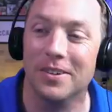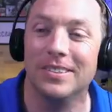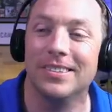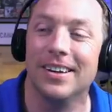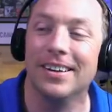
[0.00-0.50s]

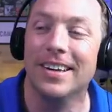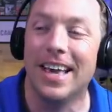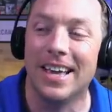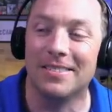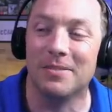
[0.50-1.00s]

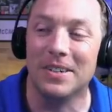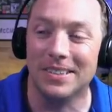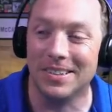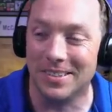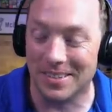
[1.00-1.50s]
it's
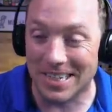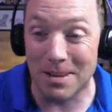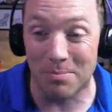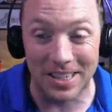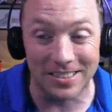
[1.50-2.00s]
easier to
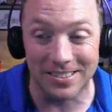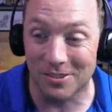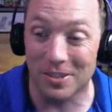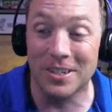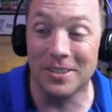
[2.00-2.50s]
keep
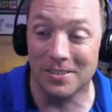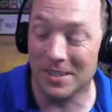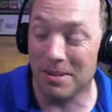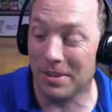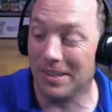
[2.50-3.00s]

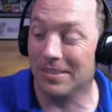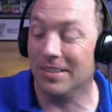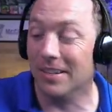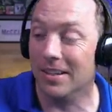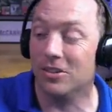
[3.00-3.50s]
things
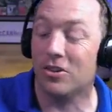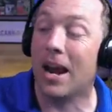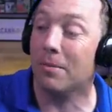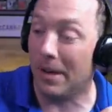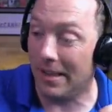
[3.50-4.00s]
in
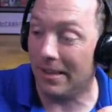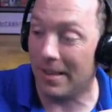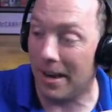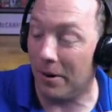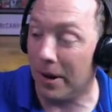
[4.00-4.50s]
track by
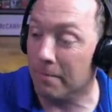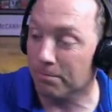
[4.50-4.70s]
that way.